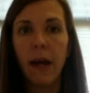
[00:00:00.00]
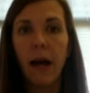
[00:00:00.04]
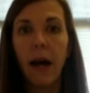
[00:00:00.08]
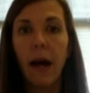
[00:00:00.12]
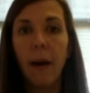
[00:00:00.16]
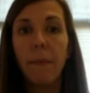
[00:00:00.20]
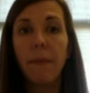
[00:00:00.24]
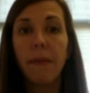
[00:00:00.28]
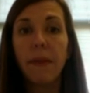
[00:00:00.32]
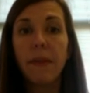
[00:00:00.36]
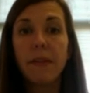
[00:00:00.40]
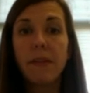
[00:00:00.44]

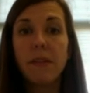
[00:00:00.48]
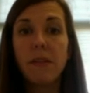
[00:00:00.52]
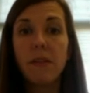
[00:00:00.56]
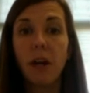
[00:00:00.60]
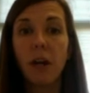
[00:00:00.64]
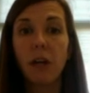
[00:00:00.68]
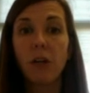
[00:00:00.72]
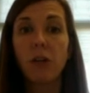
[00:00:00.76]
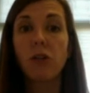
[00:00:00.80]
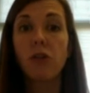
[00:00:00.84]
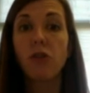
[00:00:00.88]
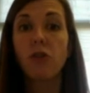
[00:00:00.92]
This is
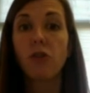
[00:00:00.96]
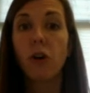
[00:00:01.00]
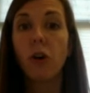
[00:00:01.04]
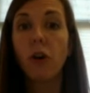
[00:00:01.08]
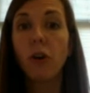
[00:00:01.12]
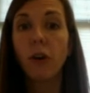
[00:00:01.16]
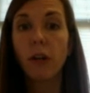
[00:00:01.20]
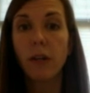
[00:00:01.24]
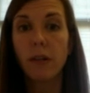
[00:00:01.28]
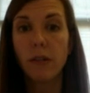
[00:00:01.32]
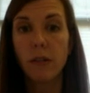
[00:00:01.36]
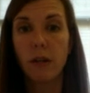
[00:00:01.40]
our
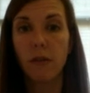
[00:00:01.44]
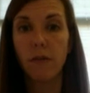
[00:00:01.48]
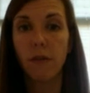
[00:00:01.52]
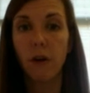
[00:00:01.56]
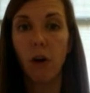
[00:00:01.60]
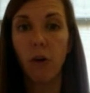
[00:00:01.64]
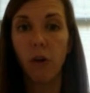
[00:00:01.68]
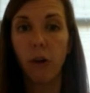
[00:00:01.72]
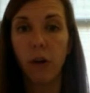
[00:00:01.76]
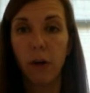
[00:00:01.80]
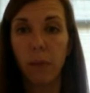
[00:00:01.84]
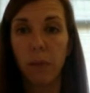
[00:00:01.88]
strongest of
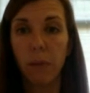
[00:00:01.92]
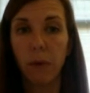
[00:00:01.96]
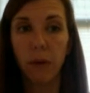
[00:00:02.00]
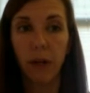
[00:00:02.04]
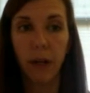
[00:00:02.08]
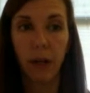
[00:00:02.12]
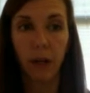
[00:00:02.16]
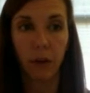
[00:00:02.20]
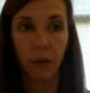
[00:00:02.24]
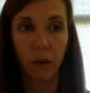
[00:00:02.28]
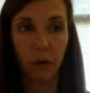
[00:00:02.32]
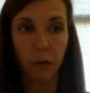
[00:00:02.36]
all
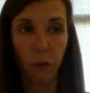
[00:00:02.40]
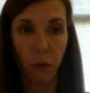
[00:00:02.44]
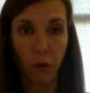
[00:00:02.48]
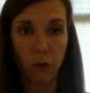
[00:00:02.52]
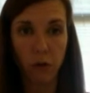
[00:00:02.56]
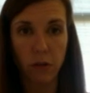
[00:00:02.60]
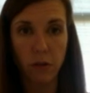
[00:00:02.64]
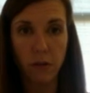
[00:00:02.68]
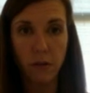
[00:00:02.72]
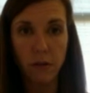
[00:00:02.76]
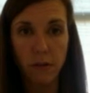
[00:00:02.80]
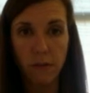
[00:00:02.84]
intermolecular
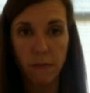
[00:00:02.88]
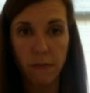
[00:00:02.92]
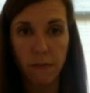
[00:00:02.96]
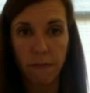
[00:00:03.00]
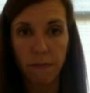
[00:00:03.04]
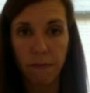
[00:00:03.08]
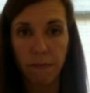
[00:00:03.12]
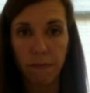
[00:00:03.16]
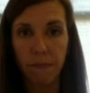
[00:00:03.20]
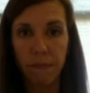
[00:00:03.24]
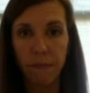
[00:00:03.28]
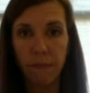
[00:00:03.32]
forces.
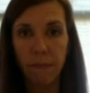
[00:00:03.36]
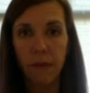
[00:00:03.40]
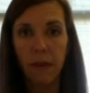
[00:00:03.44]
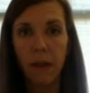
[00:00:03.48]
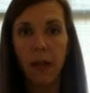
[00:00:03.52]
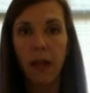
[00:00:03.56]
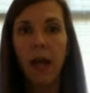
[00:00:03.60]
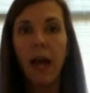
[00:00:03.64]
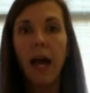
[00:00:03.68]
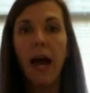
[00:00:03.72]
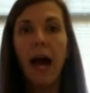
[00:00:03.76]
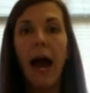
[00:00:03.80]

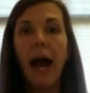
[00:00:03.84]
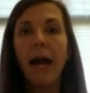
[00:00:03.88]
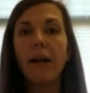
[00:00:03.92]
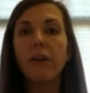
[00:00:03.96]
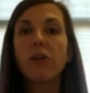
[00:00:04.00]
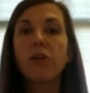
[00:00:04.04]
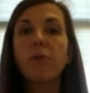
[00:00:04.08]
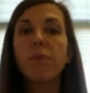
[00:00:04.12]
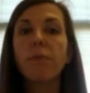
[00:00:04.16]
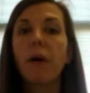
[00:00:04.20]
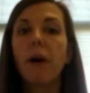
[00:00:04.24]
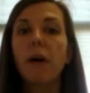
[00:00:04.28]

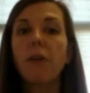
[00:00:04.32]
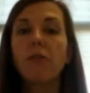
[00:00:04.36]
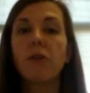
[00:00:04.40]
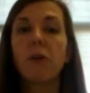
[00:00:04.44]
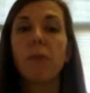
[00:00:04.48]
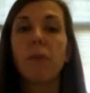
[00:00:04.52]
Hydrogen bonds are